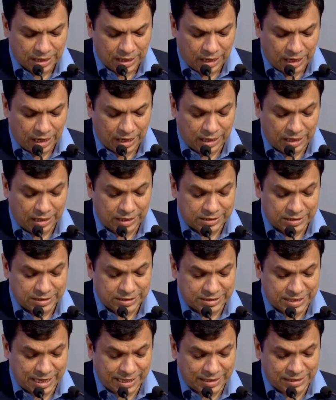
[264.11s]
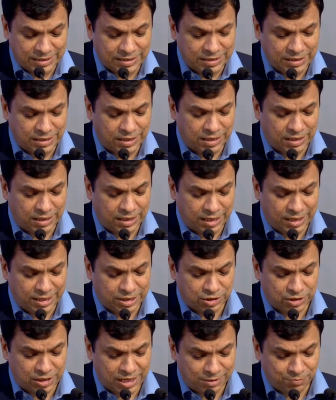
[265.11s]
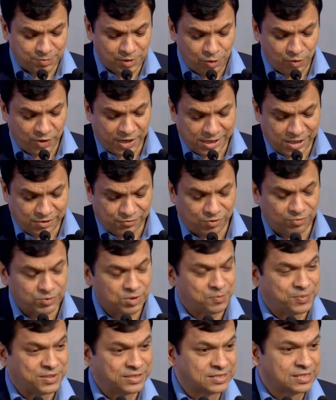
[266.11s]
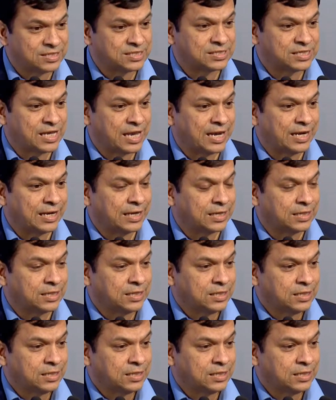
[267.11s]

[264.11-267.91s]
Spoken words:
The second is, let me look at it from the business side.